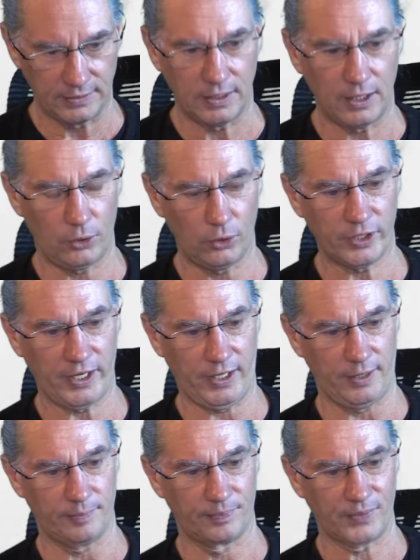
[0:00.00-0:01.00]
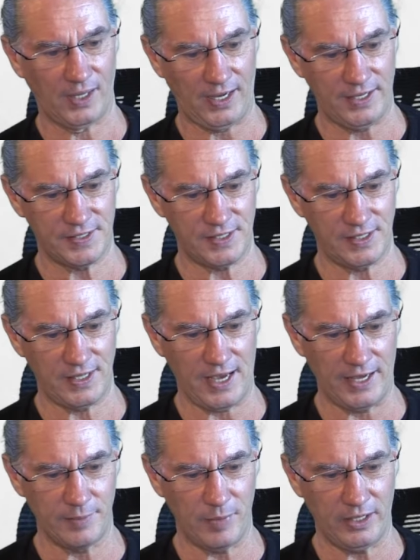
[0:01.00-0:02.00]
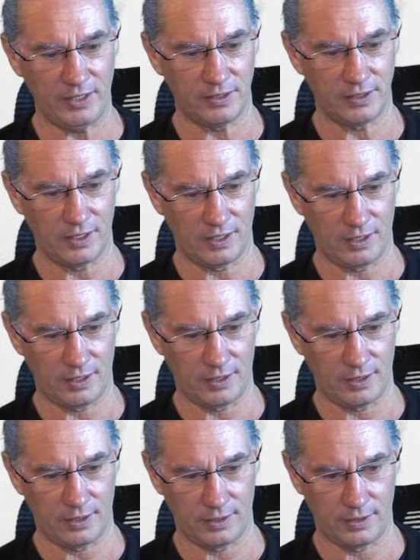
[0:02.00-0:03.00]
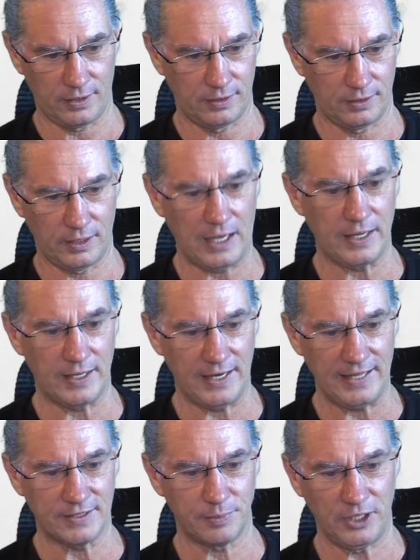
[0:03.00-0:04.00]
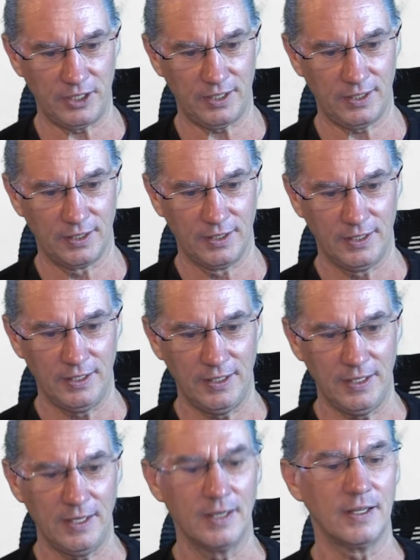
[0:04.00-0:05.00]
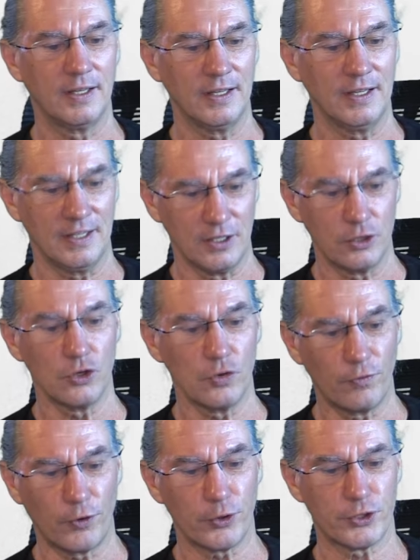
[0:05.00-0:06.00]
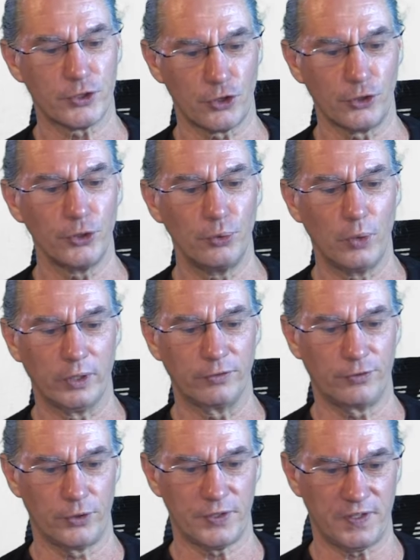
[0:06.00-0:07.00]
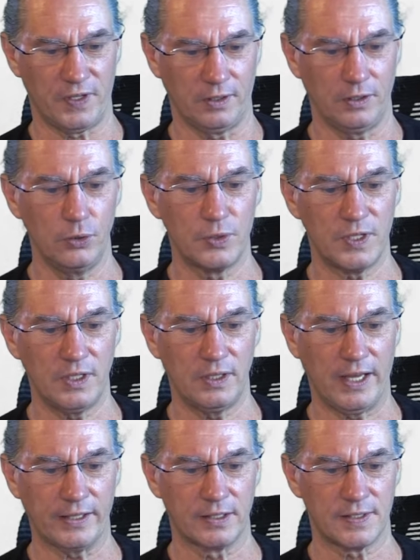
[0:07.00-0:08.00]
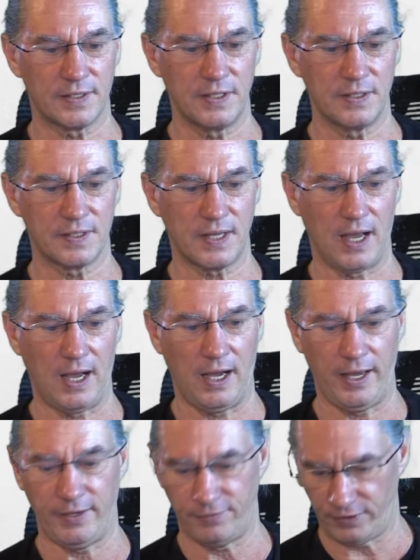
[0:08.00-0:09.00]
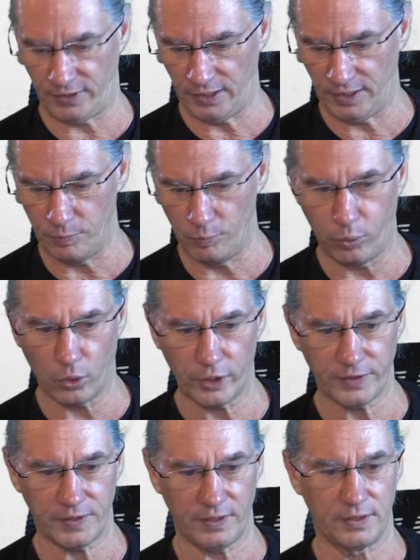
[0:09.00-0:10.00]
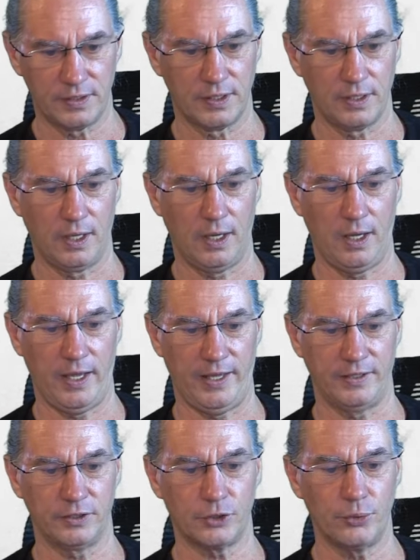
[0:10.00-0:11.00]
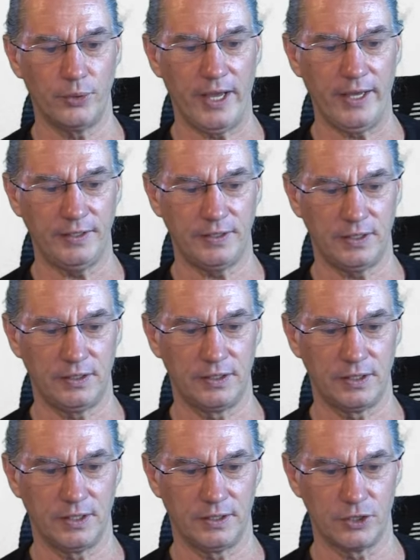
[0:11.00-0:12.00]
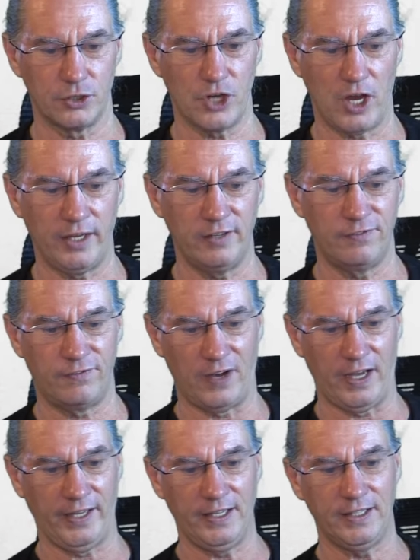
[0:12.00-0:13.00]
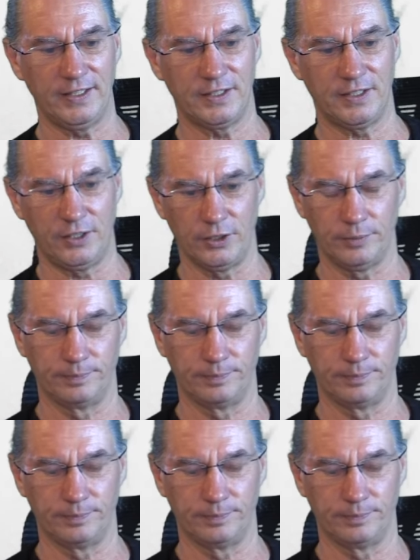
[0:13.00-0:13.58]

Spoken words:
Okay, I see I made, let me first show you one first thing. You see that since I've imported and created an Agile file here,